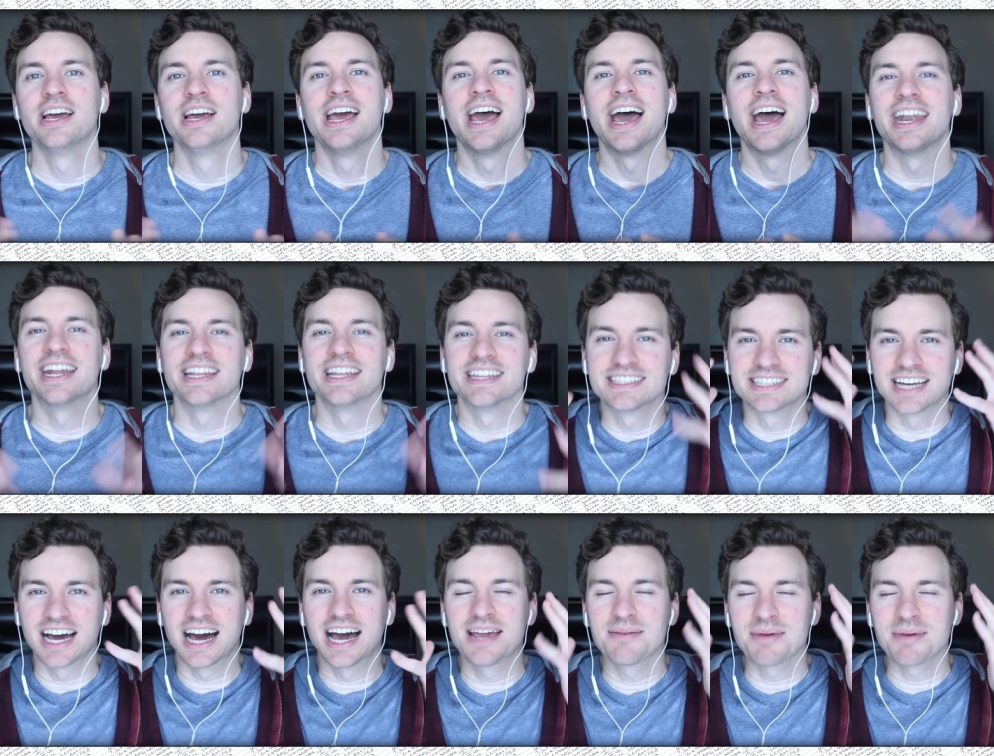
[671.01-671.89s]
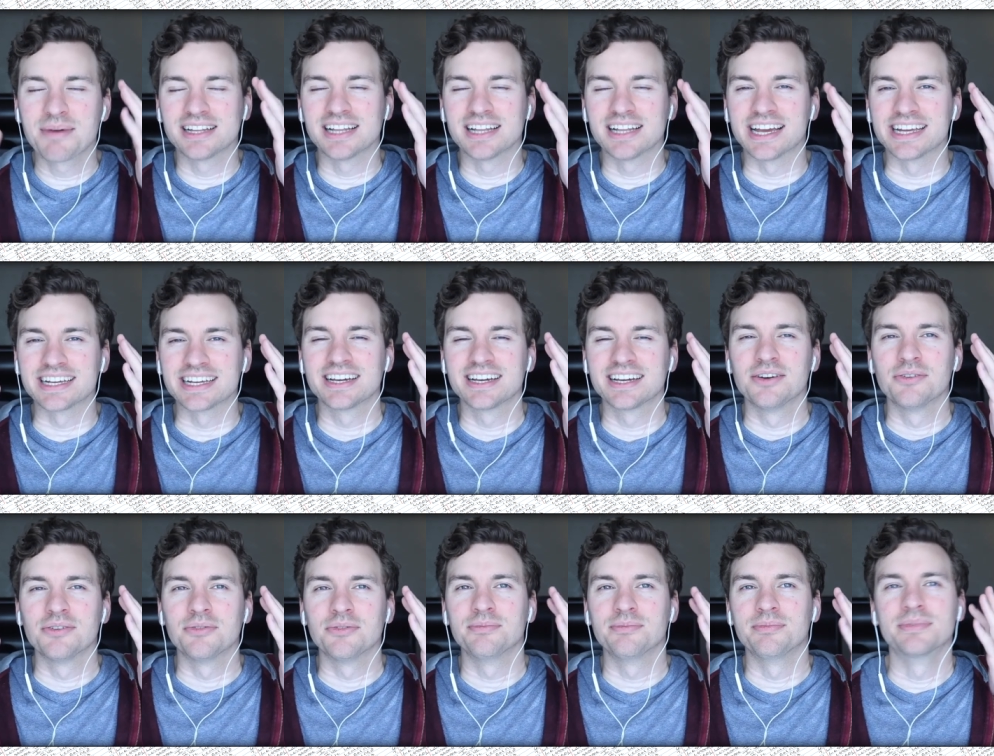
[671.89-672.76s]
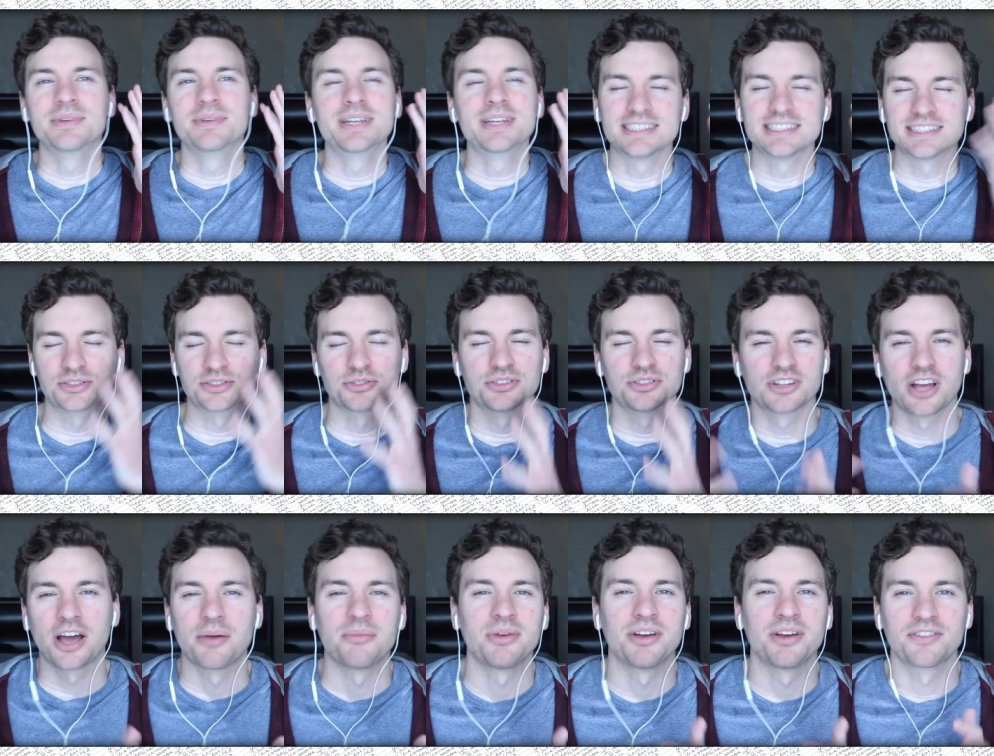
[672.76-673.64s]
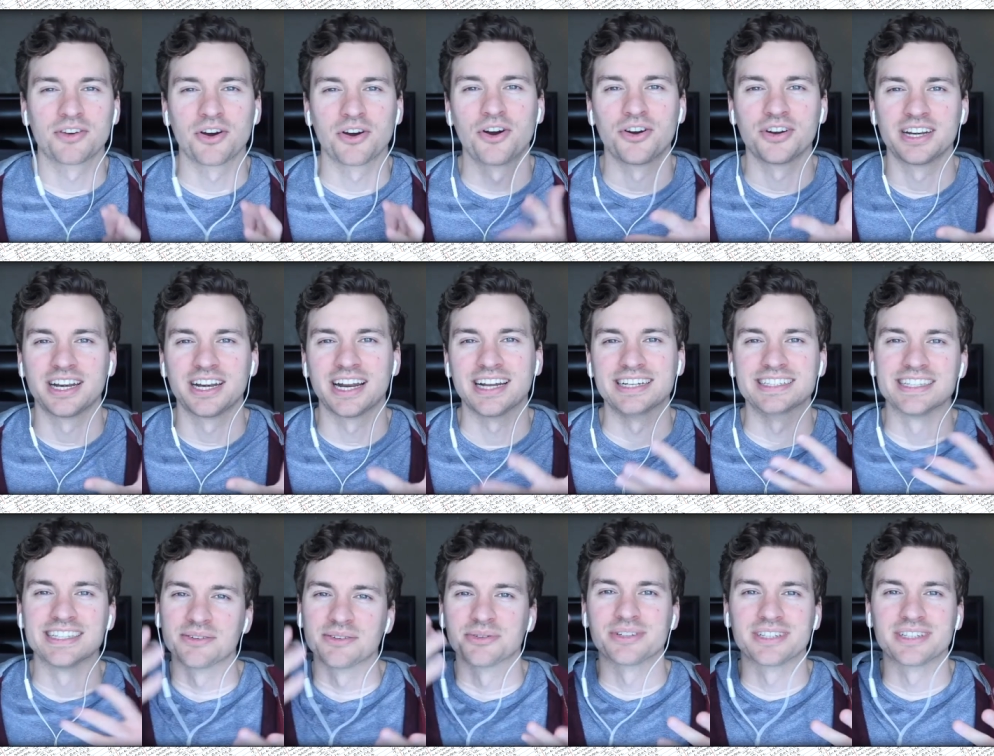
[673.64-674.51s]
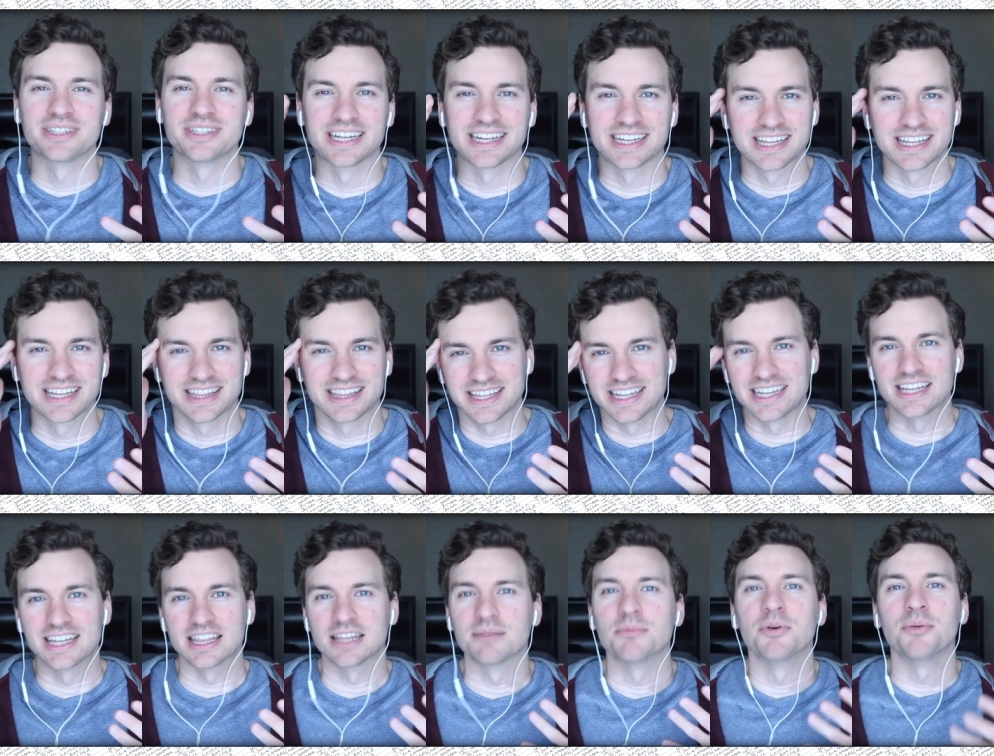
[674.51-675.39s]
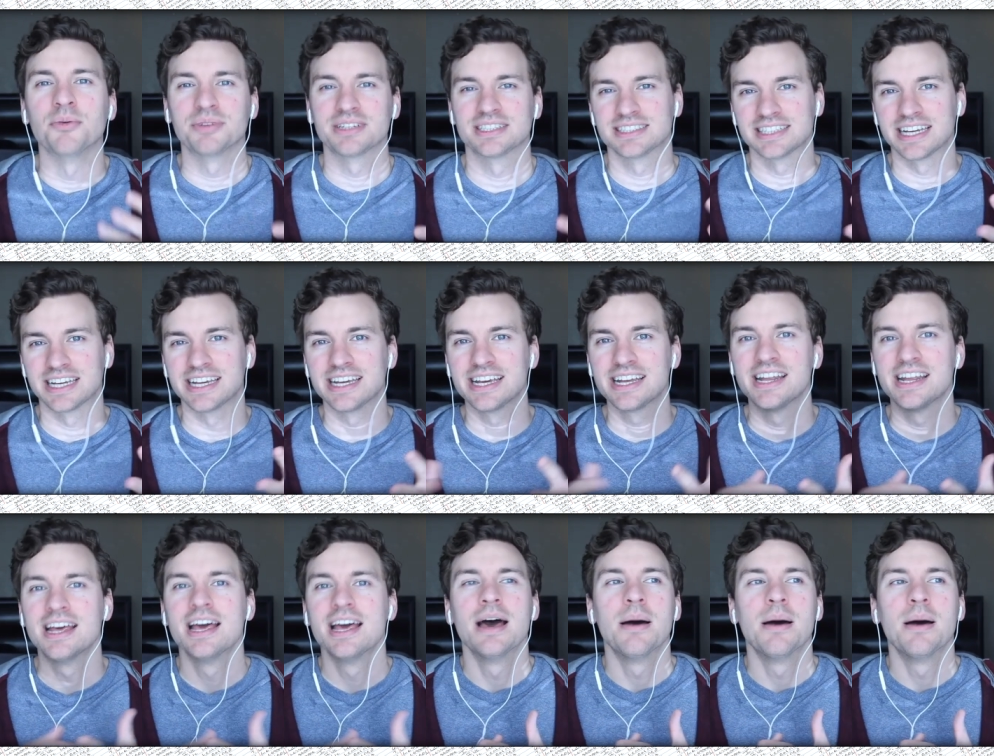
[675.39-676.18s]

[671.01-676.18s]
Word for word: And at the time, yeah. I like because it sort of caught me off guard, and I didn't really like think at the moment to say it.